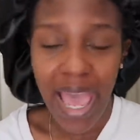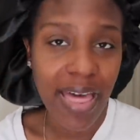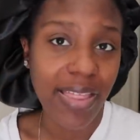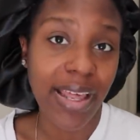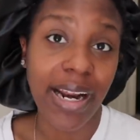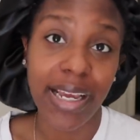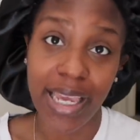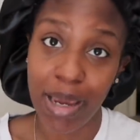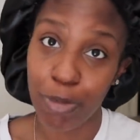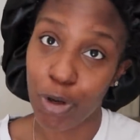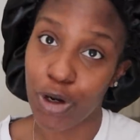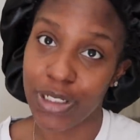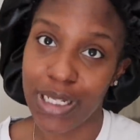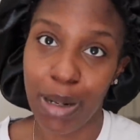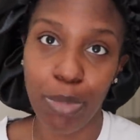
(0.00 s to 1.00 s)
And then I came
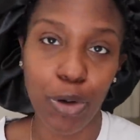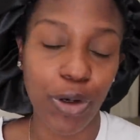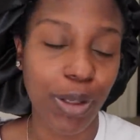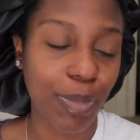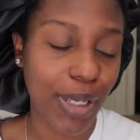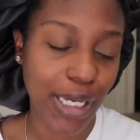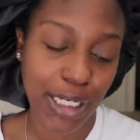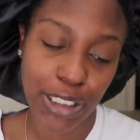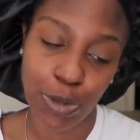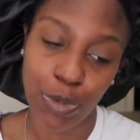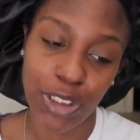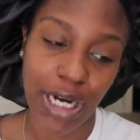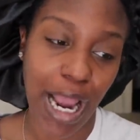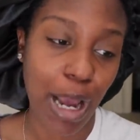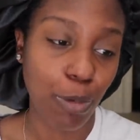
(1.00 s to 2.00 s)
across that broken piece,
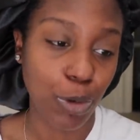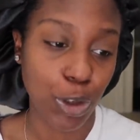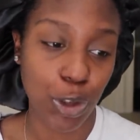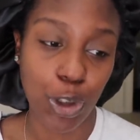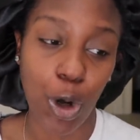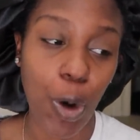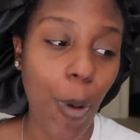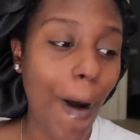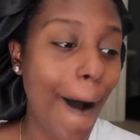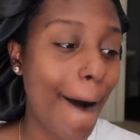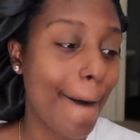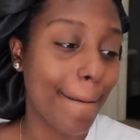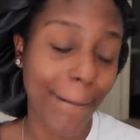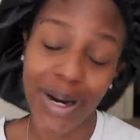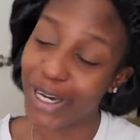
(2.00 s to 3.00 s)
which I was so
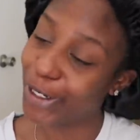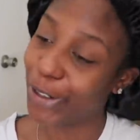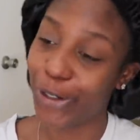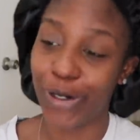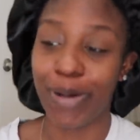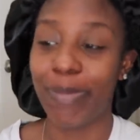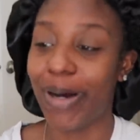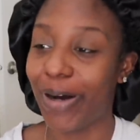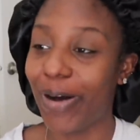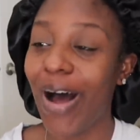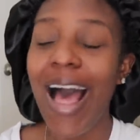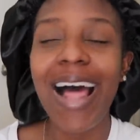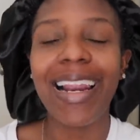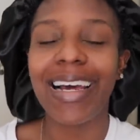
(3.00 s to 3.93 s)
butthurt about.